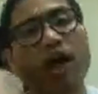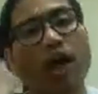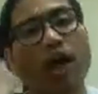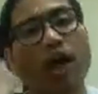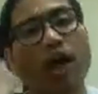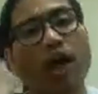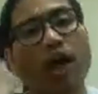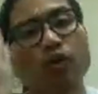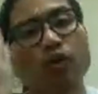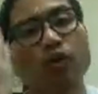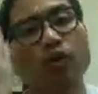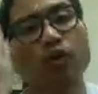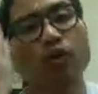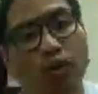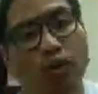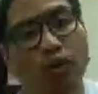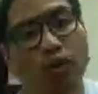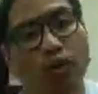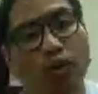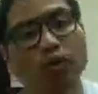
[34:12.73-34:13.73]
uh,
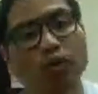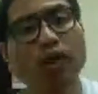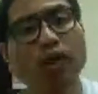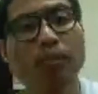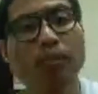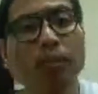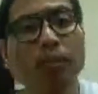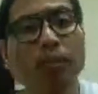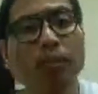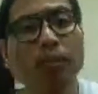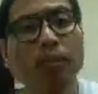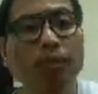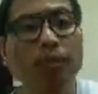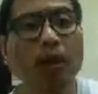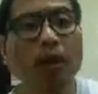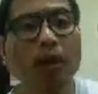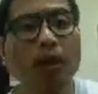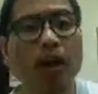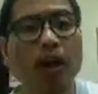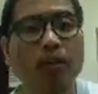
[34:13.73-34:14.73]
useful to improve
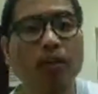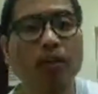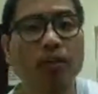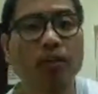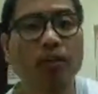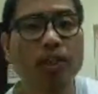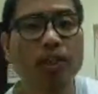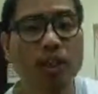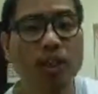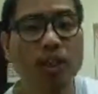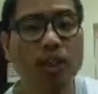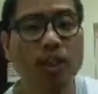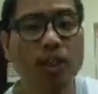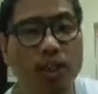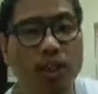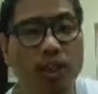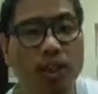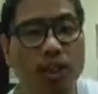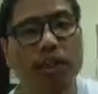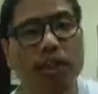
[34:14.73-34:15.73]
the heart
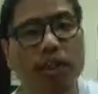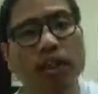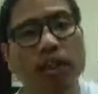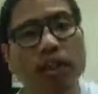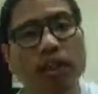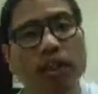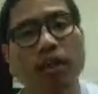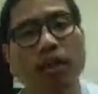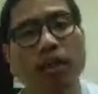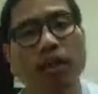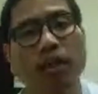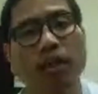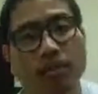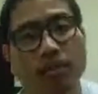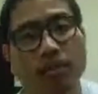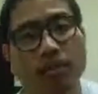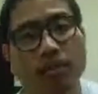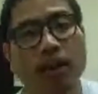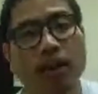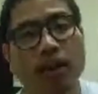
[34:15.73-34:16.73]
condition,
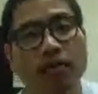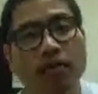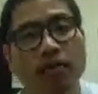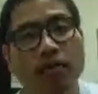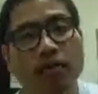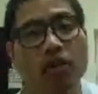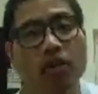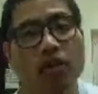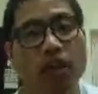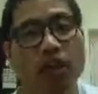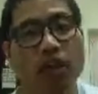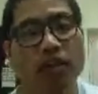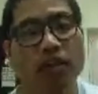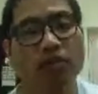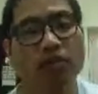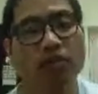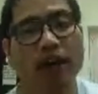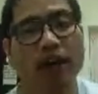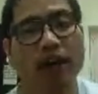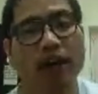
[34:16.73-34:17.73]
human heart condition,
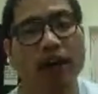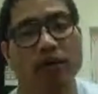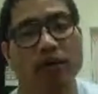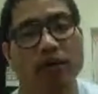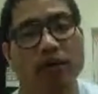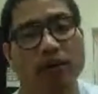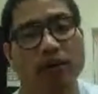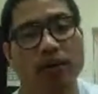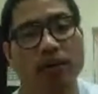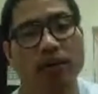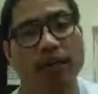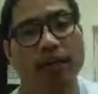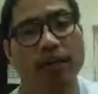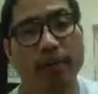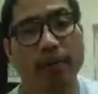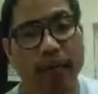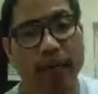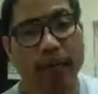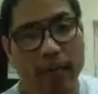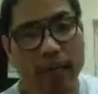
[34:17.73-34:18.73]
and try to
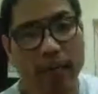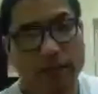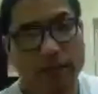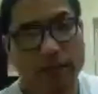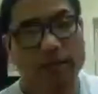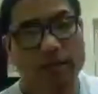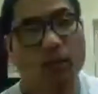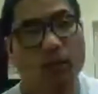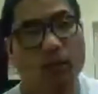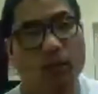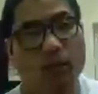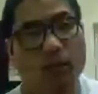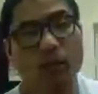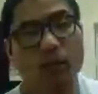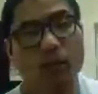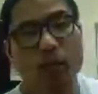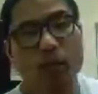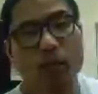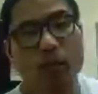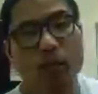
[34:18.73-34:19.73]
eliminate or
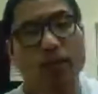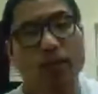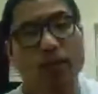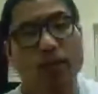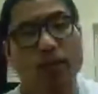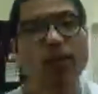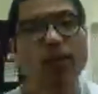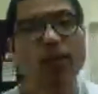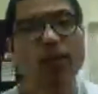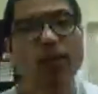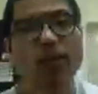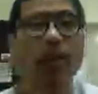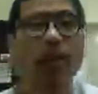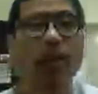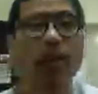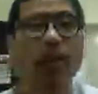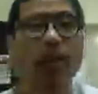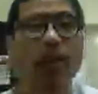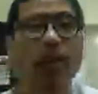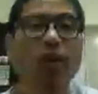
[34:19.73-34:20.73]
reduce the
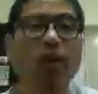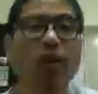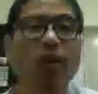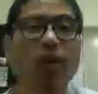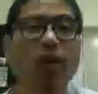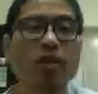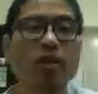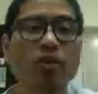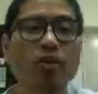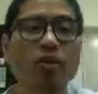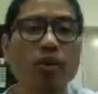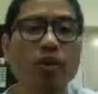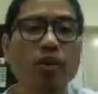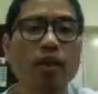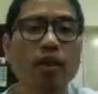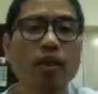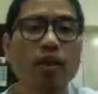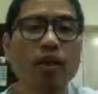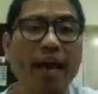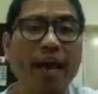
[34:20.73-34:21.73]
cholesterol,
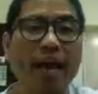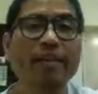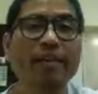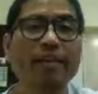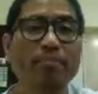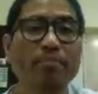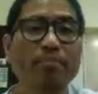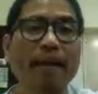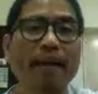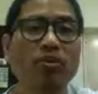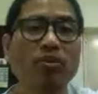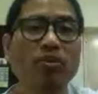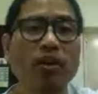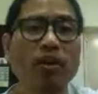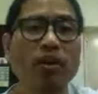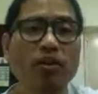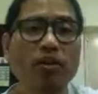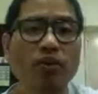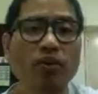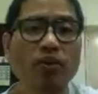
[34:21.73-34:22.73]
blood, bad
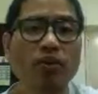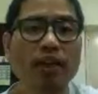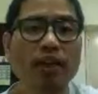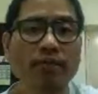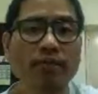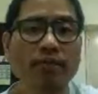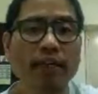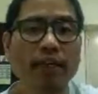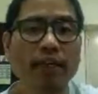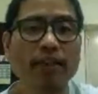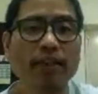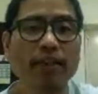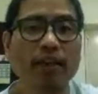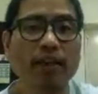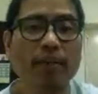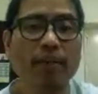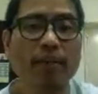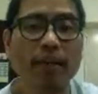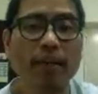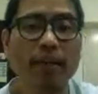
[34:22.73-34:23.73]
cholesterol level in
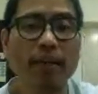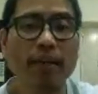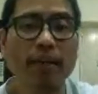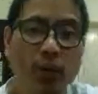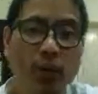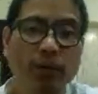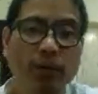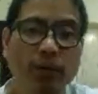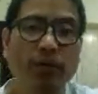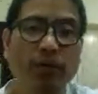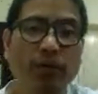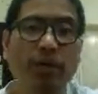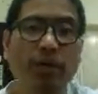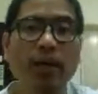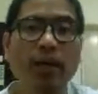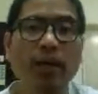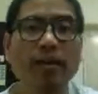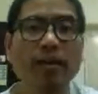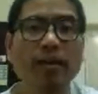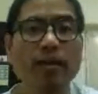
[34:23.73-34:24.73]
the bloodstream,
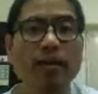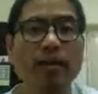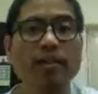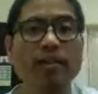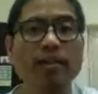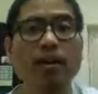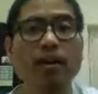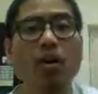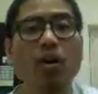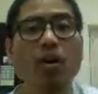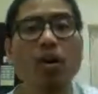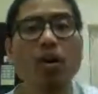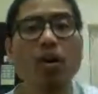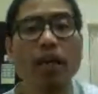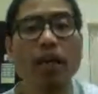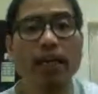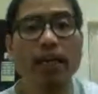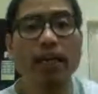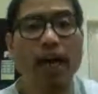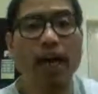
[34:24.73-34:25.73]
and that is
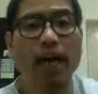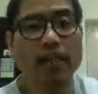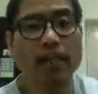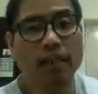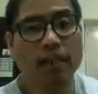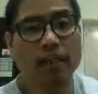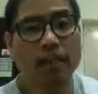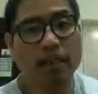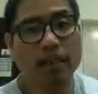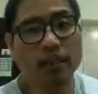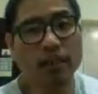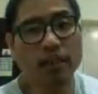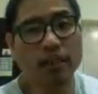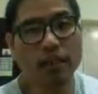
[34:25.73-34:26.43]
oleic acid.